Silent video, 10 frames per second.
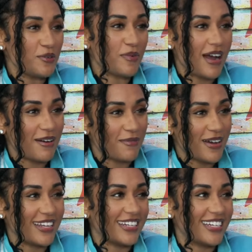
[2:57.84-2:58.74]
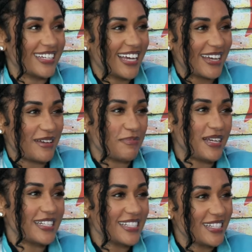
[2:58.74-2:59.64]
you ride around Atlanta, like in
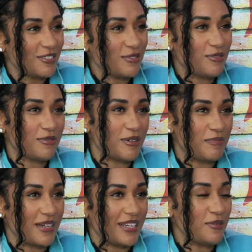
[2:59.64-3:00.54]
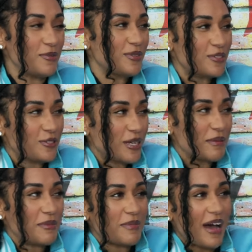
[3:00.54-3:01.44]
places that you grew up and you
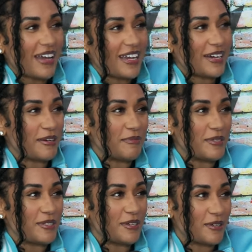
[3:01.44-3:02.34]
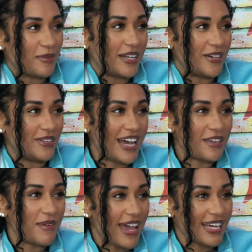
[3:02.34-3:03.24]
dreamed about hearing your music on the radio? Now
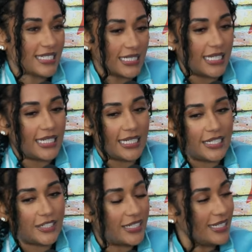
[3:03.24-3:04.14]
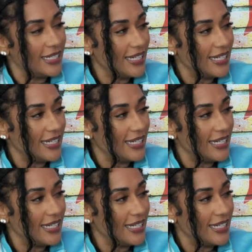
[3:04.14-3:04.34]
you actually get to hear it